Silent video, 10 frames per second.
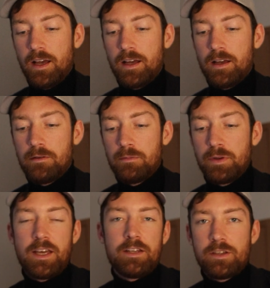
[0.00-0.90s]

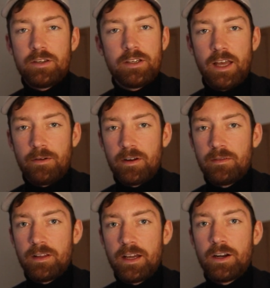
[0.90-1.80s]
But then you can get rid
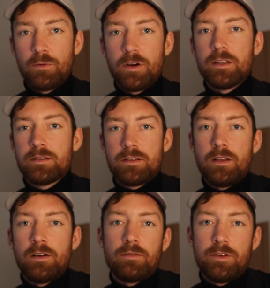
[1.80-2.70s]
of it later once,
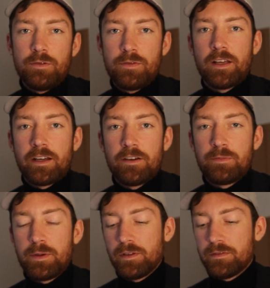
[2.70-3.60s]
you know, you feel like
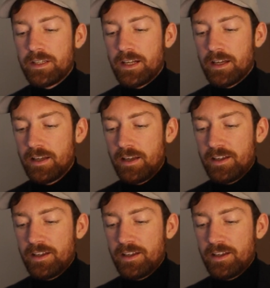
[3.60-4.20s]
enough people have seen it.